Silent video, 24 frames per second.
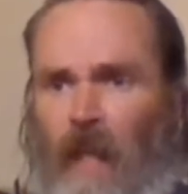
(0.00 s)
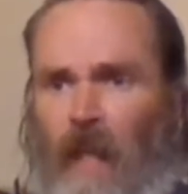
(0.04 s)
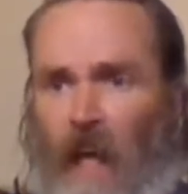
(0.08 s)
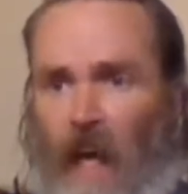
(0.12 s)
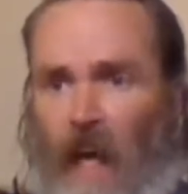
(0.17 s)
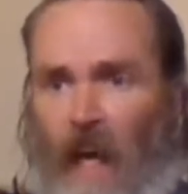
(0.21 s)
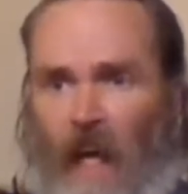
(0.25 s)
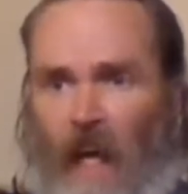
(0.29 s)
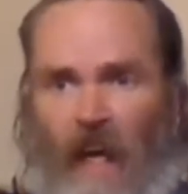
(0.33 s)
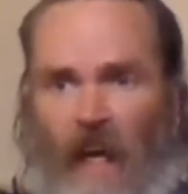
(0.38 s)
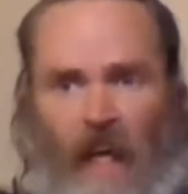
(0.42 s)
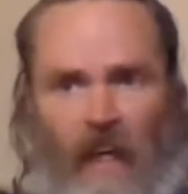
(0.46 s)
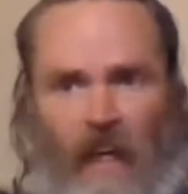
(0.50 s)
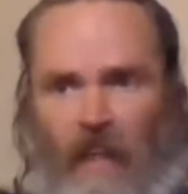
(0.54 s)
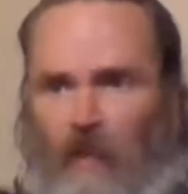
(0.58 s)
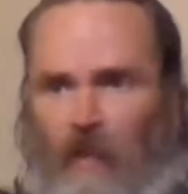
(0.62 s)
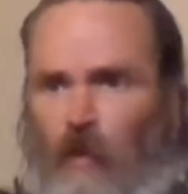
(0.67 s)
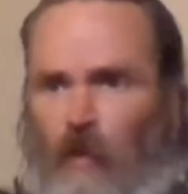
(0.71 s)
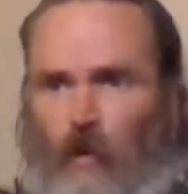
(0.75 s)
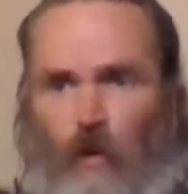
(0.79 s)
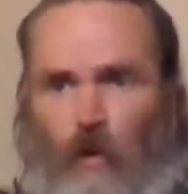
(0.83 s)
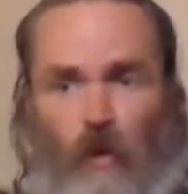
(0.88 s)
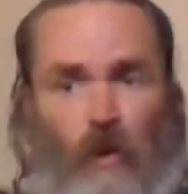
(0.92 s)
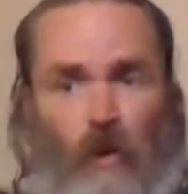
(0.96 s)
and not
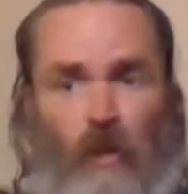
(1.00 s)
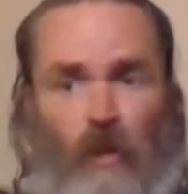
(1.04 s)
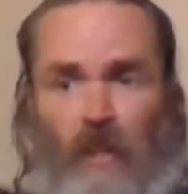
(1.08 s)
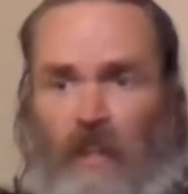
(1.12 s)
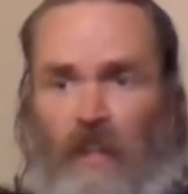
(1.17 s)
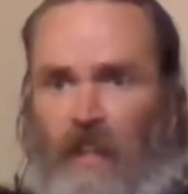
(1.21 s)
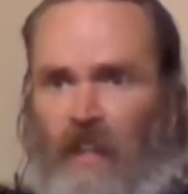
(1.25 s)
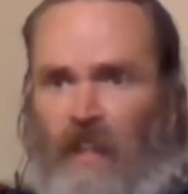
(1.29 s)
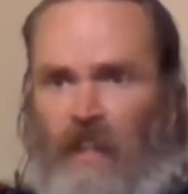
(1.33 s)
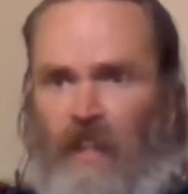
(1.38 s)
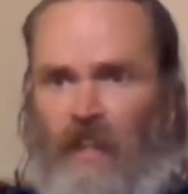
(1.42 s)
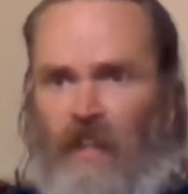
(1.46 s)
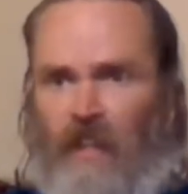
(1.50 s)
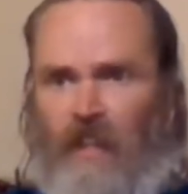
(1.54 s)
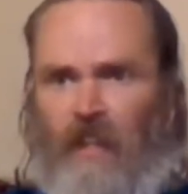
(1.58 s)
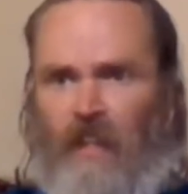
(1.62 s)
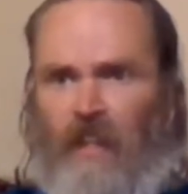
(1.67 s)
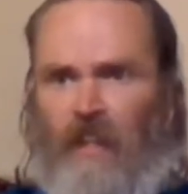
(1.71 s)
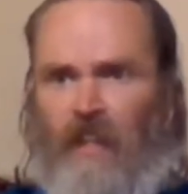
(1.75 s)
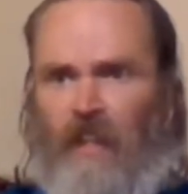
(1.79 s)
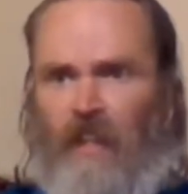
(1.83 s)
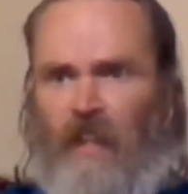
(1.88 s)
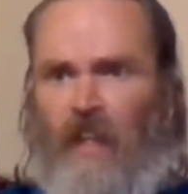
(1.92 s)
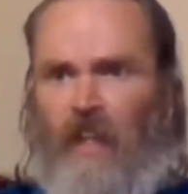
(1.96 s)

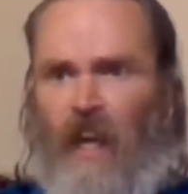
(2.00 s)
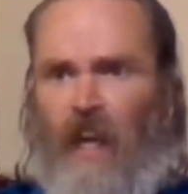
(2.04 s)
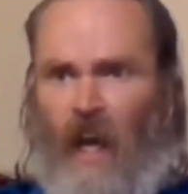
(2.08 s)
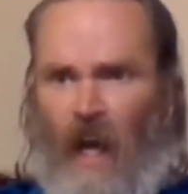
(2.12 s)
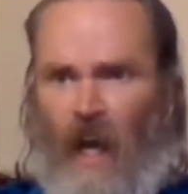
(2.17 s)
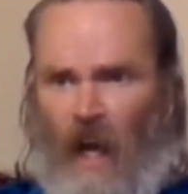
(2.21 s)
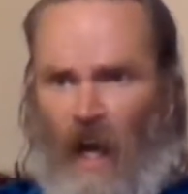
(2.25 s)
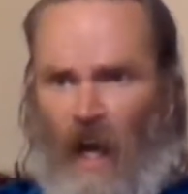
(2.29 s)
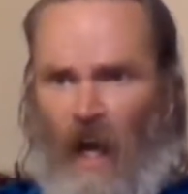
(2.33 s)
corny.